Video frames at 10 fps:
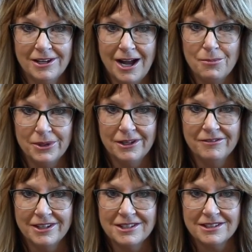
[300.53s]
a copy
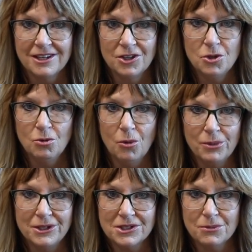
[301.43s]
of this. You won't
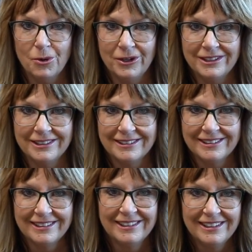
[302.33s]
be disappointed.
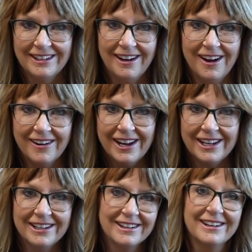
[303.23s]
All
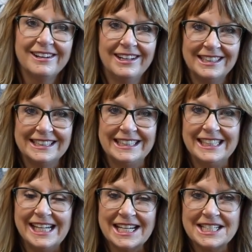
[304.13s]
right, see
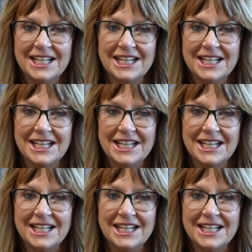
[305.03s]
you next